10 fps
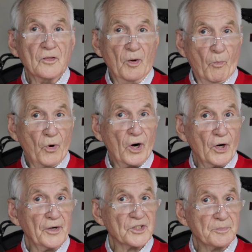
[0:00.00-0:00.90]
The more
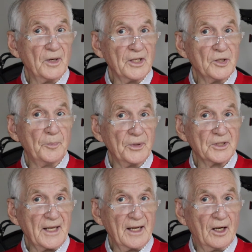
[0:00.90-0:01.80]
earnest money you
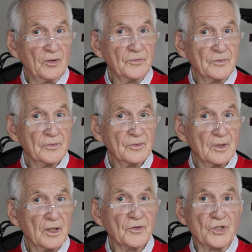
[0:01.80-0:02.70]
put down,
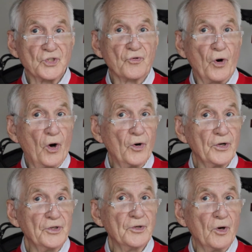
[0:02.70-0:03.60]
the
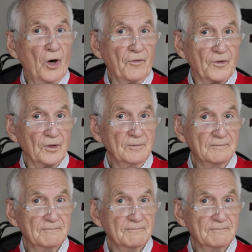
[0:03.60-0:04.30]
stronger your offer.